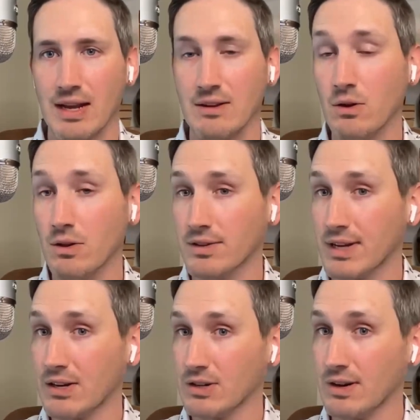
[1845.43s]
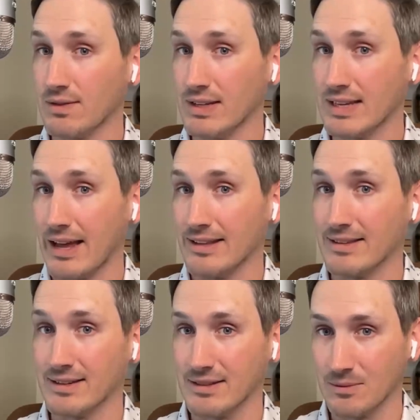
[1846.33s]
and utilization of design
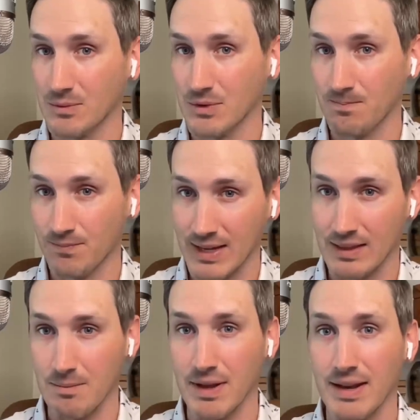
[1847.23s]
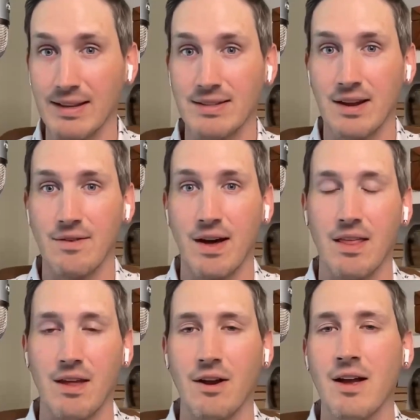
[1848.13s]
systems. Get the mundane stuff out
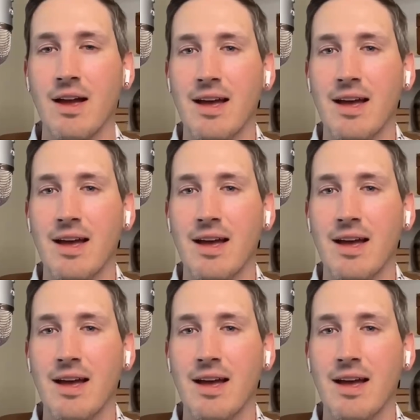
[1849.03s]
of there.